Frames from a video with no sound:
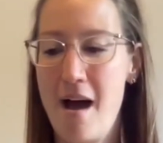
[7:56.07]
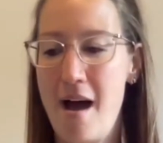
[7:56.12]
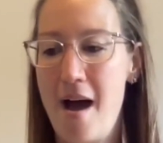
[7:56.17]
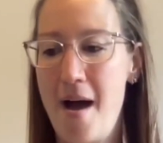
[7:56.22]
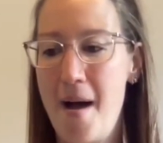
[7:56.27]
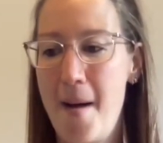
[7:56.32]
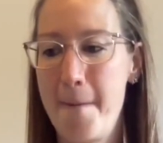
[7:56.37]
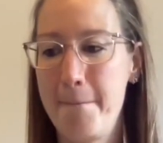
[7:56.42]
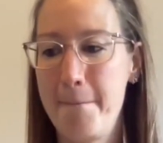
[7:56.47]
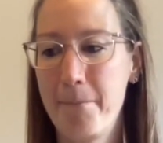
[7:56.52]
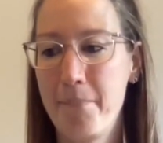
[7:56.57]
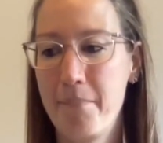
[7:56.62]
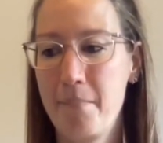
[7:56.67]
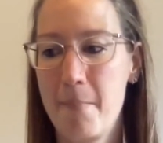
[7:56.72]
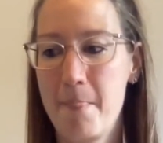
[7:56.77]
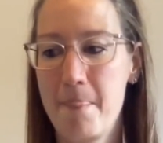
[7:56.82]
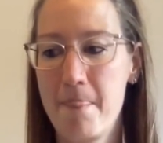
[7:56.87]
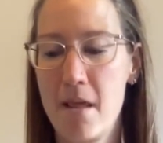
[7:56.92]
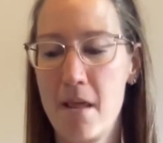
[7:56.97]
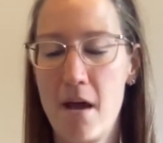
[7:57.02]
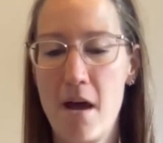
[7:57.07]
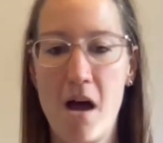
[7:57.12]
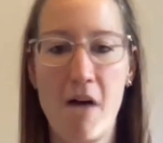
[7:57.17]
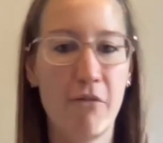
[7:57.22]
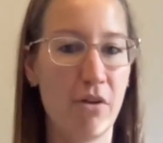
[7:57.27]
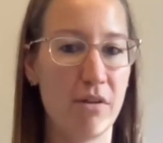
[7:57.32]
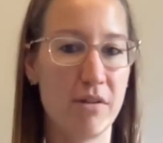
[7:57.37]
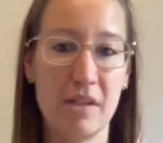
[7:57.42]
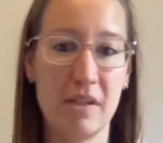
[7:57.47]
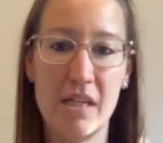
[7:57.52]
Um, I've
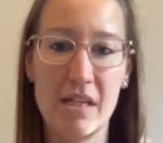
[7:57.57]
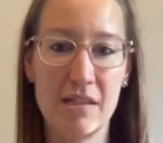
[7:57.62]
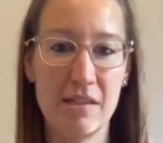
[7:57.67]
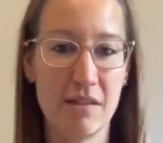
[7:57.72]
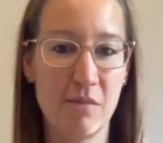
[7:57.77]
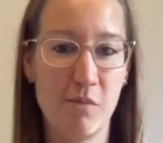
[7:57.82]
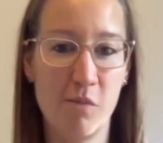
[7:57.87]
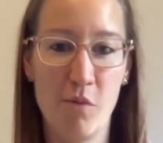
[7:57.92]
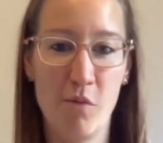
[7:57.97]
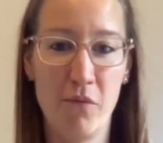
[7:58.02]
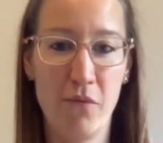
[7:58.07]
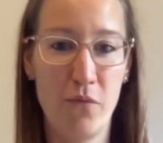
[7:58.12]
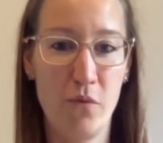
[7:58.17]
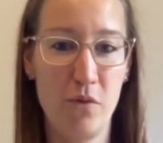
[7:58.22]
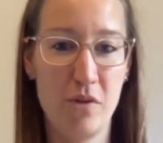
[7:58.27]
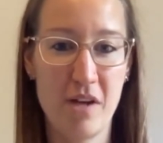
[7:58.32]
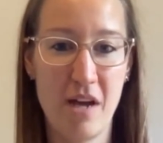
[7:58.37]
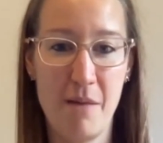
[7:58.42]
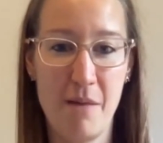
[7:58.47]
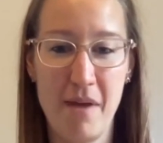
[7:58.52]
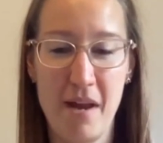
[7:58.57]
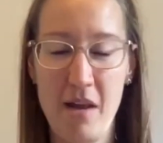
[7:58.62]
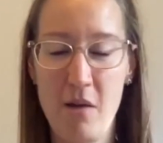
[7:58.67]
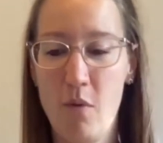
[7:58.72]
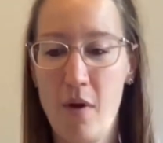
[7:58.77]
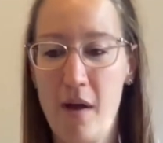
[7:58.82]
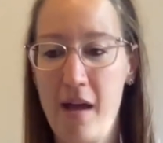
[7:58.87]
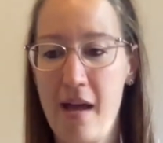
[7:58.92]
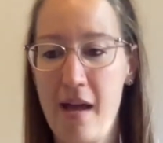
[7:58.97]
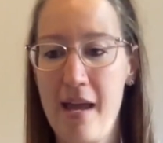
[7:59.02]
got the kids at the moment full time
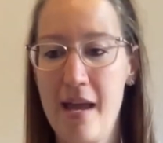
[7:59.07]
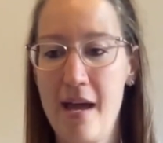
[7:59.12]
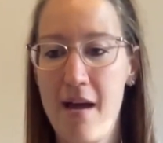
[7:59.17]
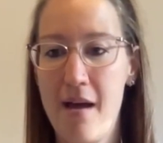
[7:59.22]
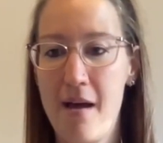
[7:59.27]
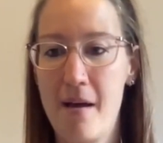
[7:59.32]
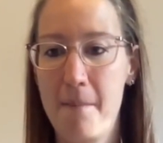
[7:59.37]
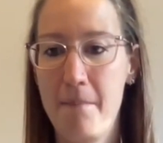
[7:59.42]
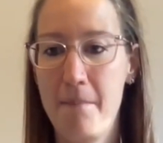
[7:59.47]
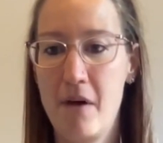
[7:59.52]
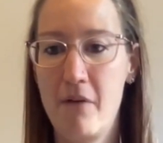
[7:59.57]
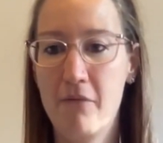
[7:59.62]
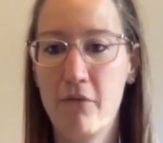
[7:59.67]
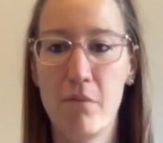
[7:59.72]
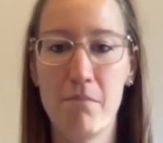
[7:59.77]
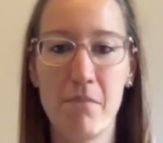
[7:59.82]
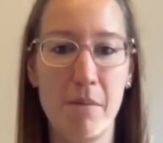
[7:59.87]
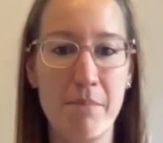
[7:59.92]
anyway. Um, I've got